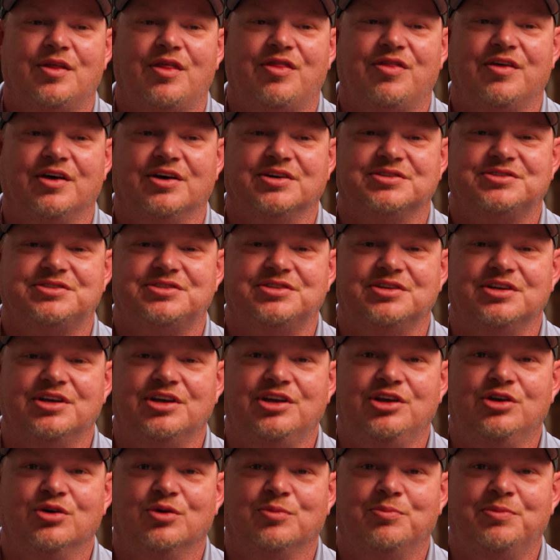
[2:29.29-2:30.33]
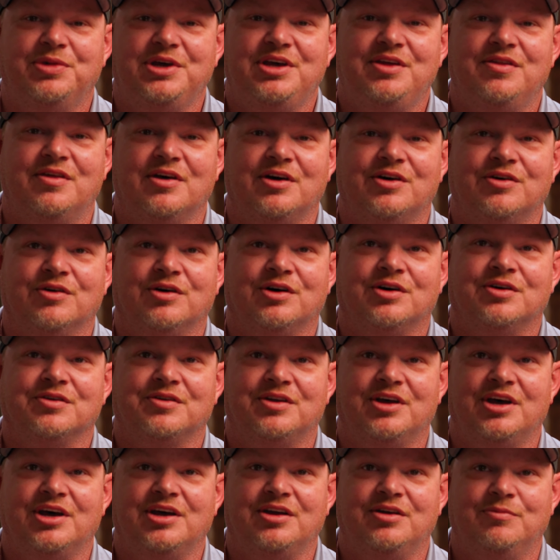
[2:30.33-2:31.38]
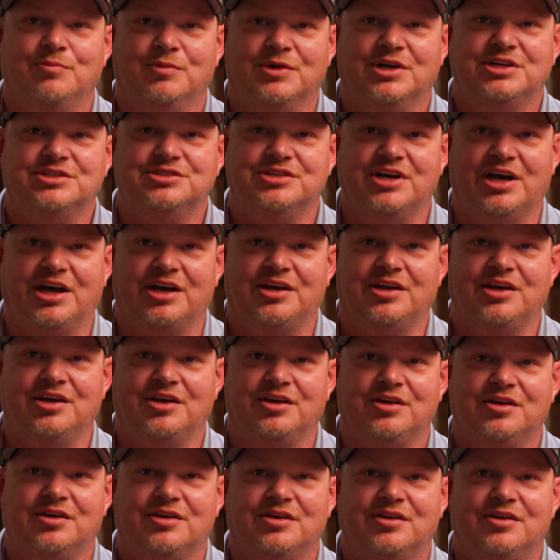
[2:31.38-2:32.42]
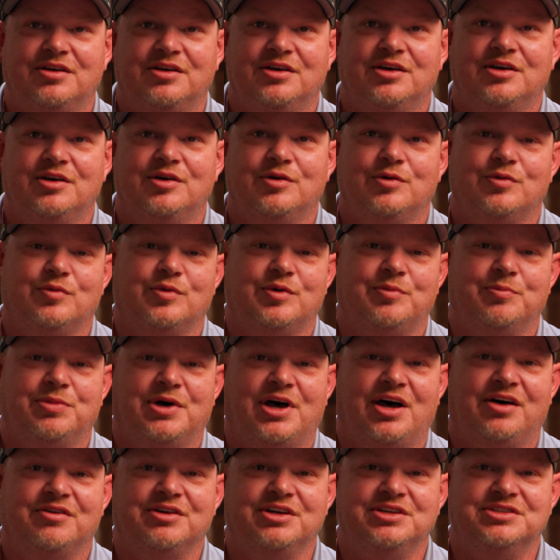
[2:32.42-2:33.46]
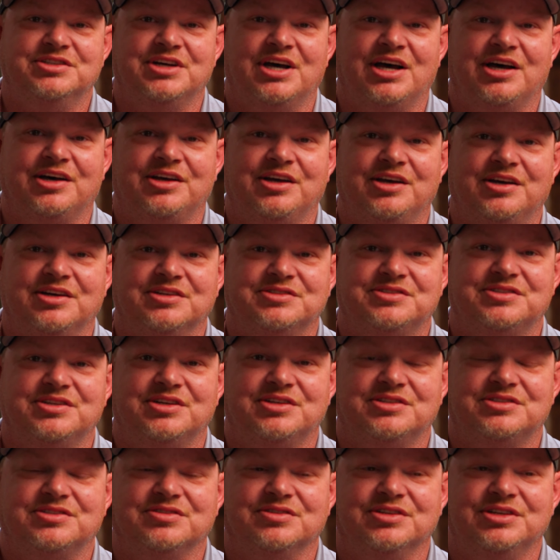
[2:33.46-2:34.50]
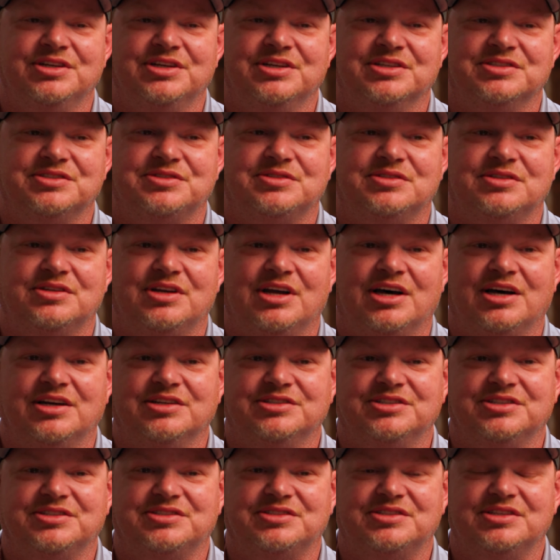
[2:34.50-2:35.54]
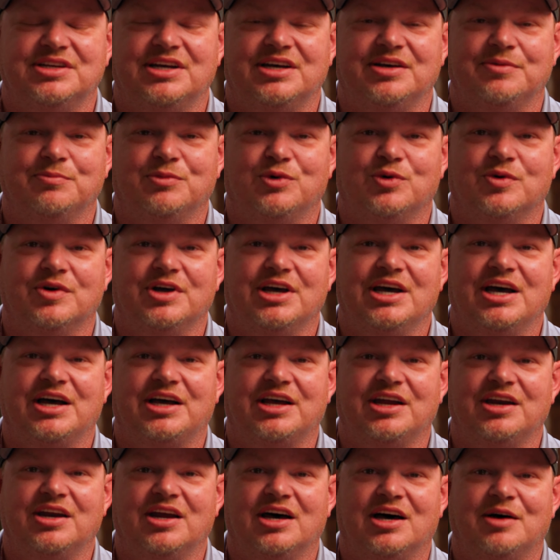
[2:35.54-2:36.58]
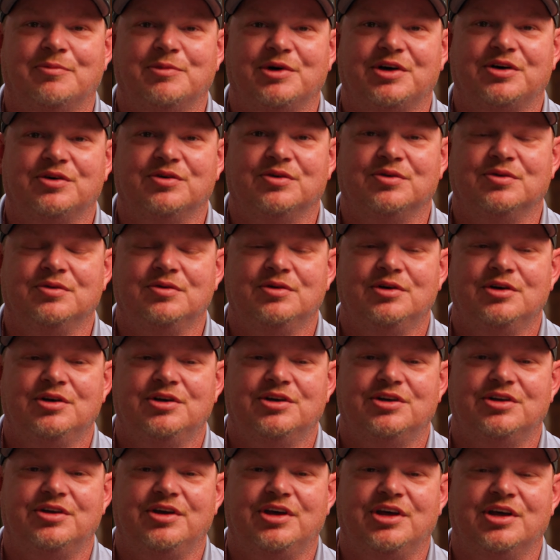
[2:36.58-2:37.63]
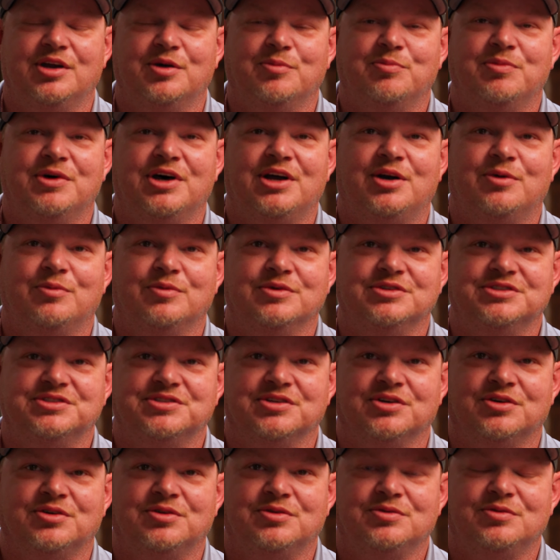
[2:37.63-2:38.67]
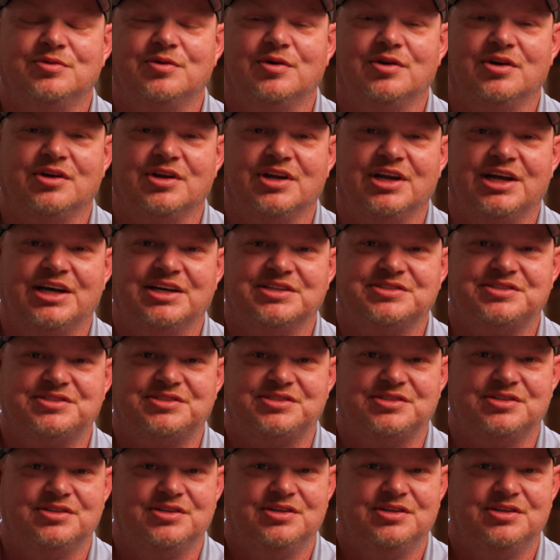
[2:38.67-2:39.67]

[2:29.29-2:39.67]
thus you'll be there all day mudjacking, when polyjacking essentially is not just more economical, you get a better result, less